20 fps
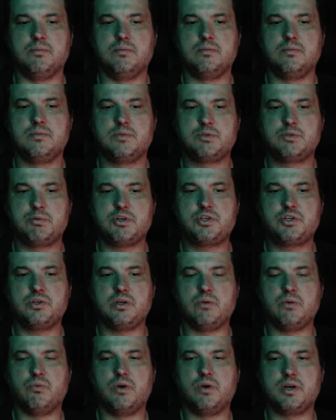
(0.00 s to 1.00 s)
especially
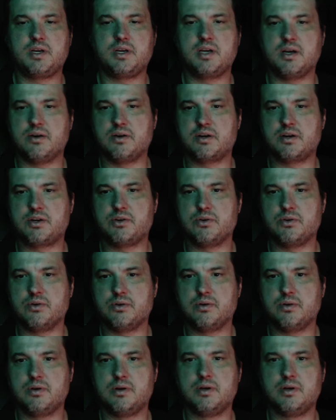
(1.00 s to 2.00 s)
one
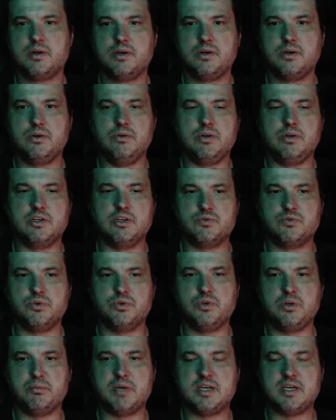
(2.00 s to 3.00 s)
character who gets
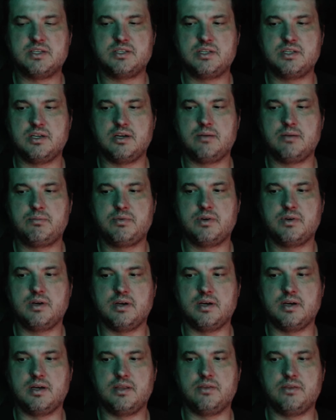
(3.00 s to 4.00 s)
really messed up.
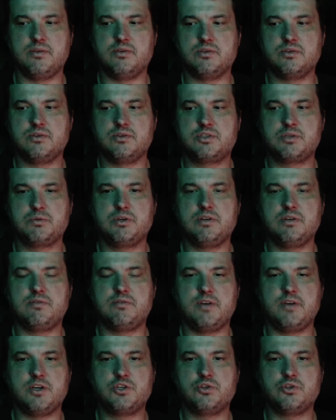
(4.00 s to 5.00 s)
There's some good
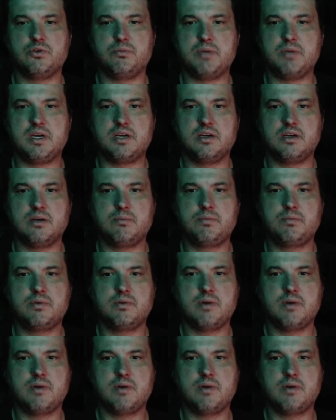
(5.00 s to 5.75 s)
facial makeup.